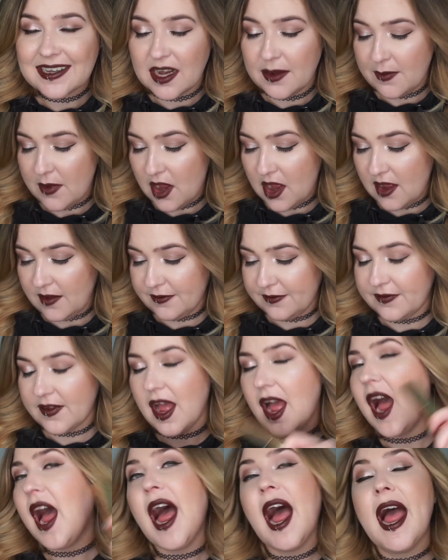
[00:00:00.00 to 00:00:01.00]
come off.
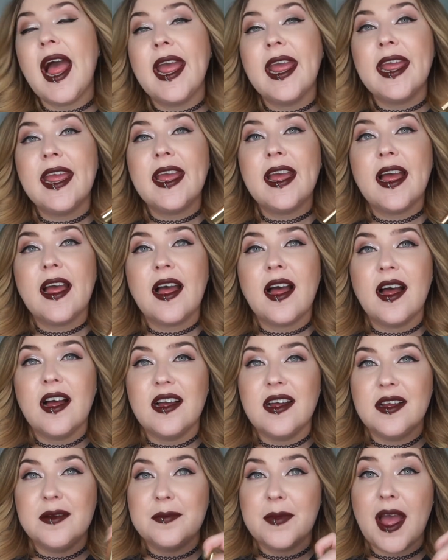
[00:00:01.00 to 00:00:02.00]
I
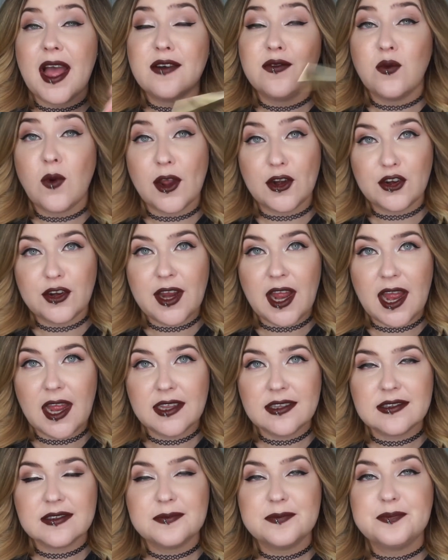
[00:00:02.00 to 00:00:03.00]
um, have watery
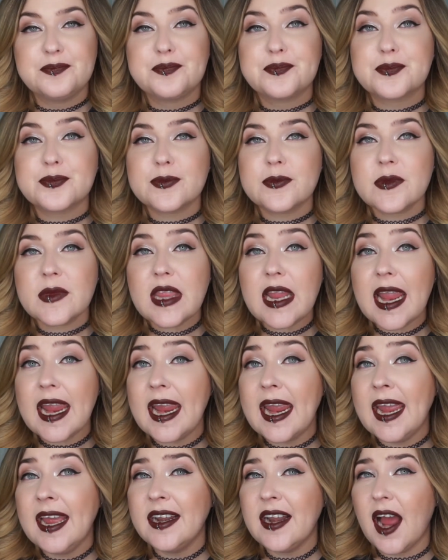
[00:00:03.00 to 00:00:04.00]
eyes.
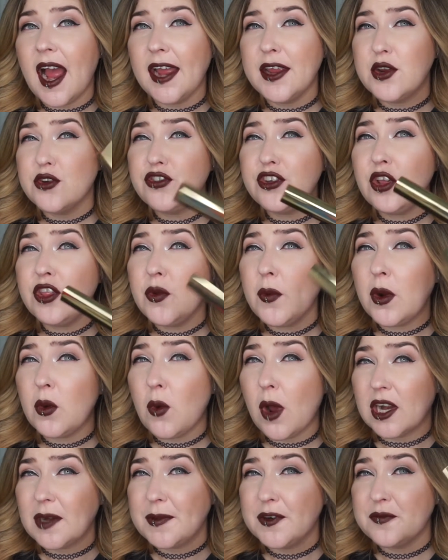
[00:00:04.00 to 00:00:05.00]
And I usually only wear
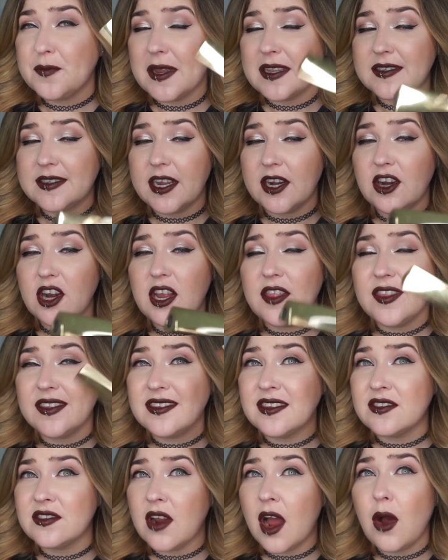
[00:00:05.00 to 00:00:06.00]
waterproof mascara, this
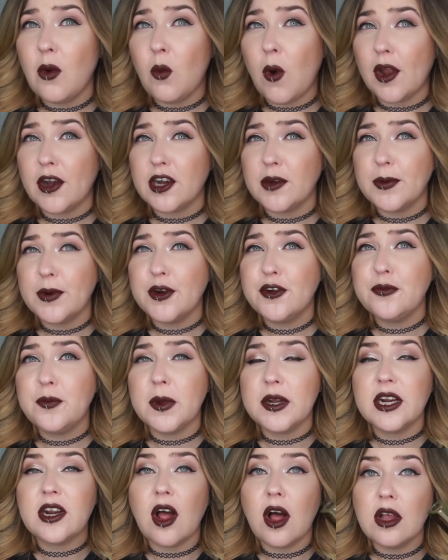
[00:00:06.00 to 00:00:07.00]
is not waterproof,
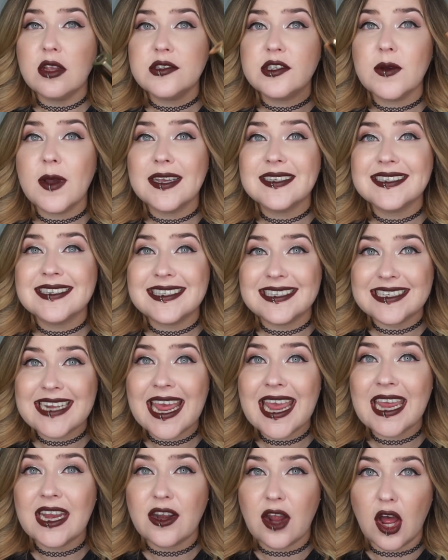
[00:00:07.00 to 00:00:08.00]
but it also has
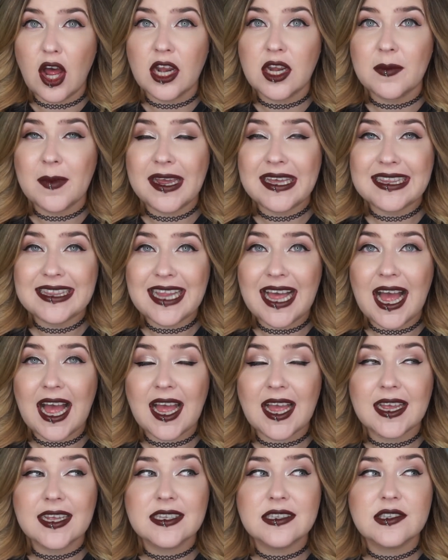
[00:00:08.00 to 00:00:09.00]
stayed on my
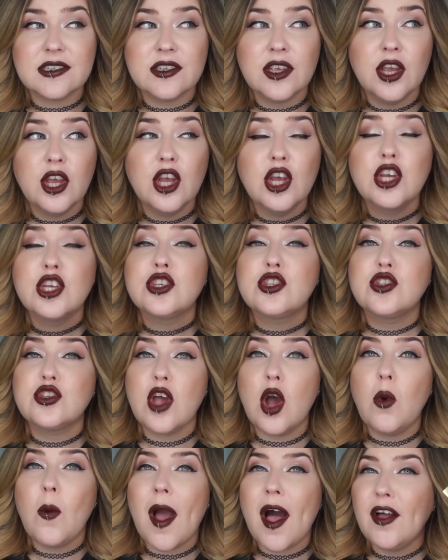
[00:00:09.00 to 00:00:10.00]
eyes
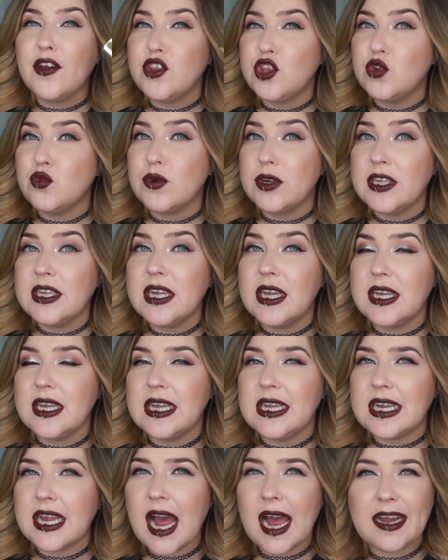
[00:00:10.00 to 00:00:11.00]
so well. You really,
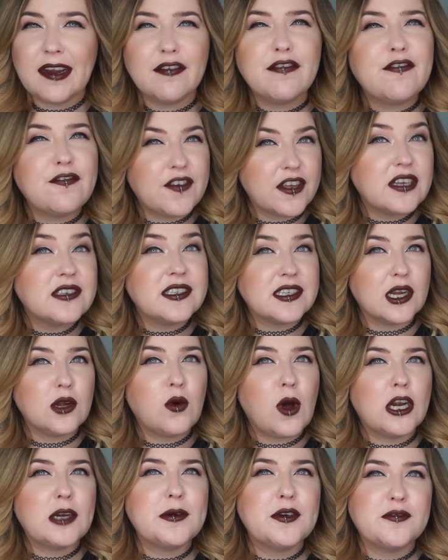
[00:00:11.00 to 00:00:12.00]
it kind of feels like a
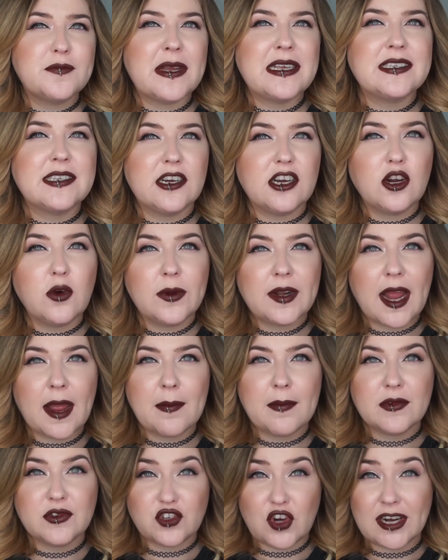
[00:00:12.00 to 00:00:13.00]
waterproof mascara when
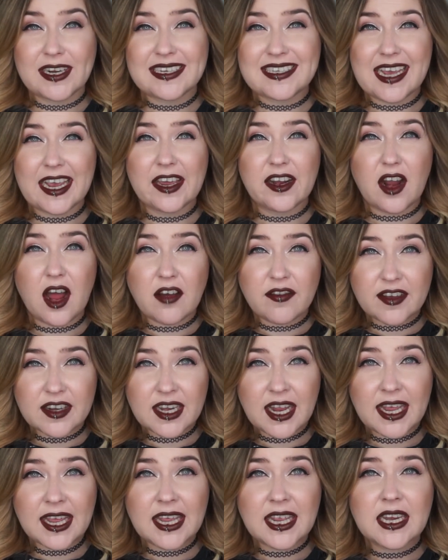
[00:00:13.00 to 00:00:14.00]
I'm trying to take it off at
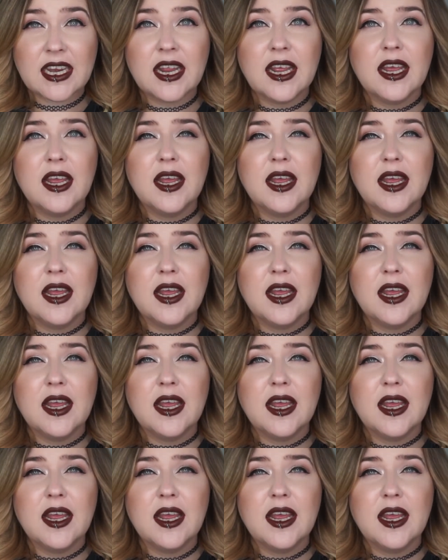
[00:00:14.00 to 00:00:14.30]
night,